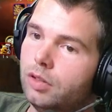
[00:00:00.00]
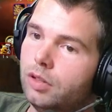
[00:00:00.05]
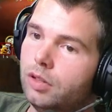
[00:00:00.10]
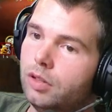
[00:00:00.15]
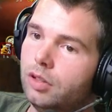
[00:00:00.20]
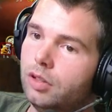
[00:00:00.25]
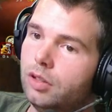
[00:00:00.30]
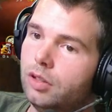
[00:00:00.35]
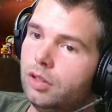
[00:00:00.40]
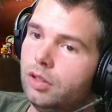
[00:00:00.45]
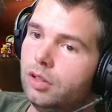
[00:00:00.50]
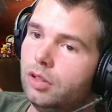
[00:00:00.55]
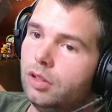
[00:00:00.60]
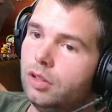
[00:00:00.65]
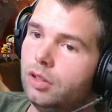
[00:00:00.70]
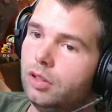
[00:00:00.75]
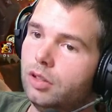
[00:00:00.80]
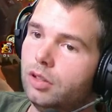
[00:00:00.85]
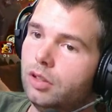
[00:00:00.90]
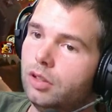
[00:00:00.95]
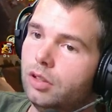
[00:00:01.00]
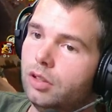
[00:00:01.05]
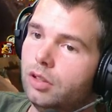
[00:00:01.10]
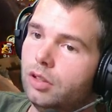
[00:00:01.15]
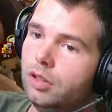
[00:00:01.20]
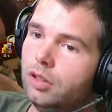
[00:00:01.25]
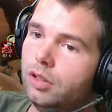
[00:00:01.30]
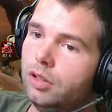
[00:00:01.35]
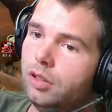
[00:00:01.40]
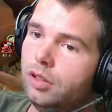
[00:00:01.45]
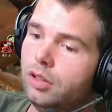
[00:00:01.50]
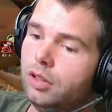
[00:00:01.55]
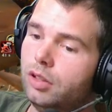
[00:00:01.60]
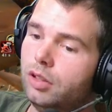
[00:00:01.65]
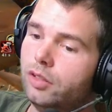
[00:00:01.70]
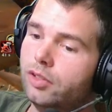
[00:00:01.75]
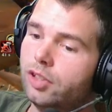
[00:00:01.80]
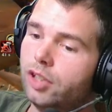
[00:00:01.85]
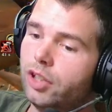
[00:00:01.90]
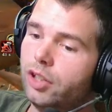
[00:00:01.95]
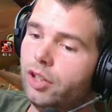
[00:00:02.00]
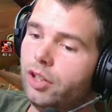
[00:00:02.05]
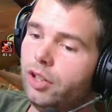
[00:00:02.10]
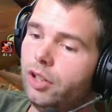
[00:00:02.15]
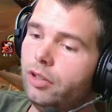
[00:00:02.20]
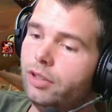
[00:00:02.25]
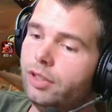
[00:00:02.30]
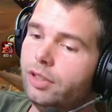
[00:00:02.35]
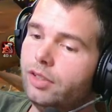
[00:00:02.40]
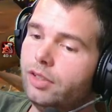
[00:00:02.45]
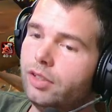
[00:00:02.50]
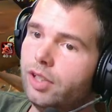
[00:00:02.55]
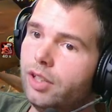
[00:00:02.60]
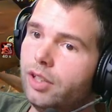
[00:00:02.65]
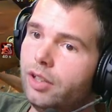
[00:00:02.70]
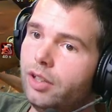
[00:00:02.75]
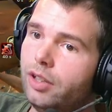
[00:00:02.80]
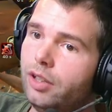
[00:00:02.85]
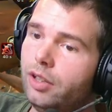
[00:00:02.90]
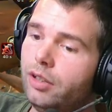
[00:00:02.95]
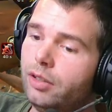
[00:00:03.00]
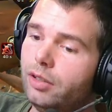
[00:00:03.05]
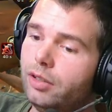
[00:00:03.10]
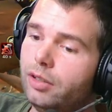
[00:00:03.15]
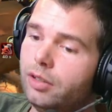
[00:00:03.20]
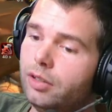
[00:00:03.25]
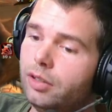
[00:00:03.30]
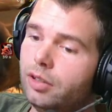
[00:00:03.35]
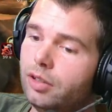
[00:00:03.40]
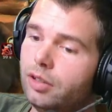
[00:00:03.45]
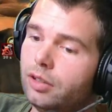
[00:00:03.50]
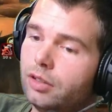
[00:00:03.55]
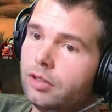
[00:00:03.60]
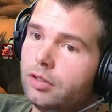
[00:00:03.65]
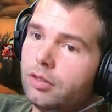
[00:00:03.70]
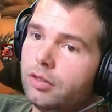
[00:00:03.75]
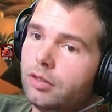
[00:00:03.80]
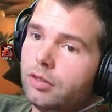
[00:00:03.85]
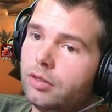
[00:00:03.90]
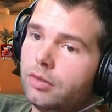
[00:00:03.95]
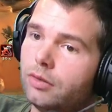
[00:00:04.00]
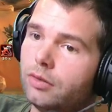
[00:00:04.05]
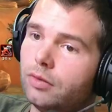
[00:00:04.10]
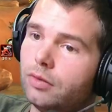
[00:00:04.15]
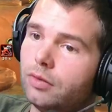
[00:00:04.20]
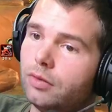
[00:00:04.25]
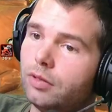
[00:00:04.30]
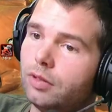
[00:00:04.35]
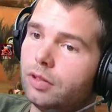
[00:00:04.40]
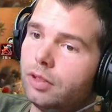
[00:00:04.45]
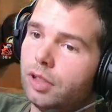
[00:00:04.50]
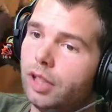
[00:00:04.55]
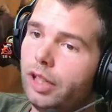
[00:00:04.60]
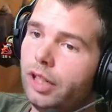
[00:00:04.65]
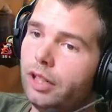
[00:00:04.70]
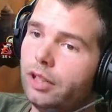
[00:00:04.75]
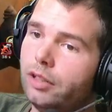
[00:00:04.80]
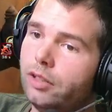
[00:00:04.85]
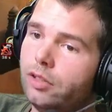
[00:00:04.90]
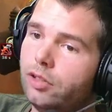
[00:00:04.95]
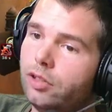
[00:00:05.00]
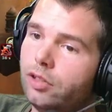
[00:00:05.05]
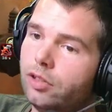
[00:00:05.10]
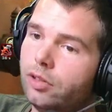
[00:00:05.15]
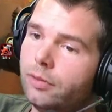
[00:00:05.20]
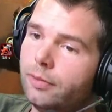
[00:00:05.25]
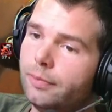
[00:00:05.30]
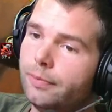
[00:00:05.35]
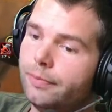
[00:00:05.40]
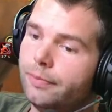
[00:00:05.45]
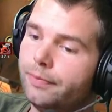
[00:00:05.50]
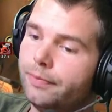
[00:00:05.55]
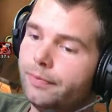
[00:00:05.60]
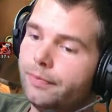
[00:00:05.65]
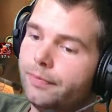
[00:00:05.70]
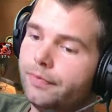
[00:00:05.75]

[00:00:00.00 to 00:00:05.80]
Uh, it's gonna hurt, it's gonna hurt. Boom! Silence.